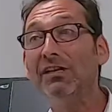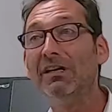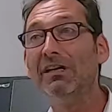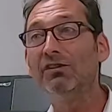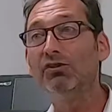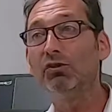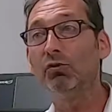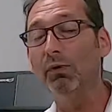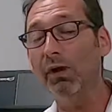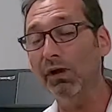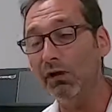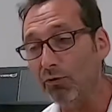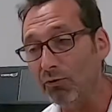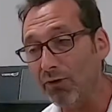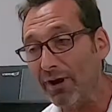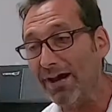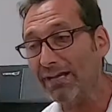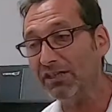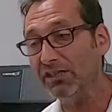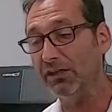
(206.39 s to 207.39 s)
So we're
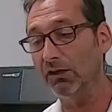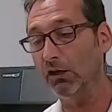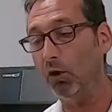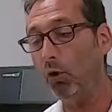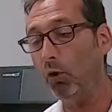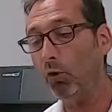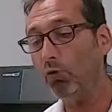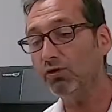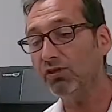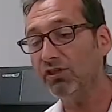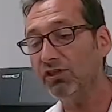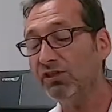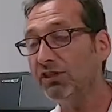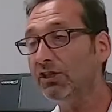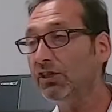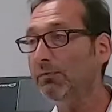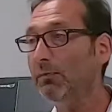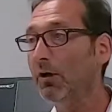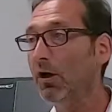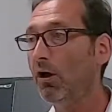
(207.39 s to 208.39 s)
creating a whole
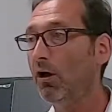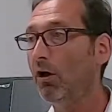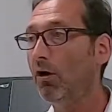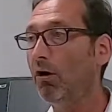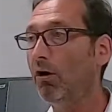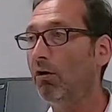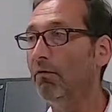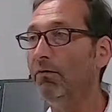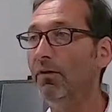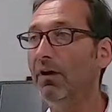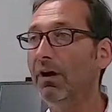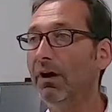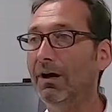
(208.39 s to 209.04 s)
soup of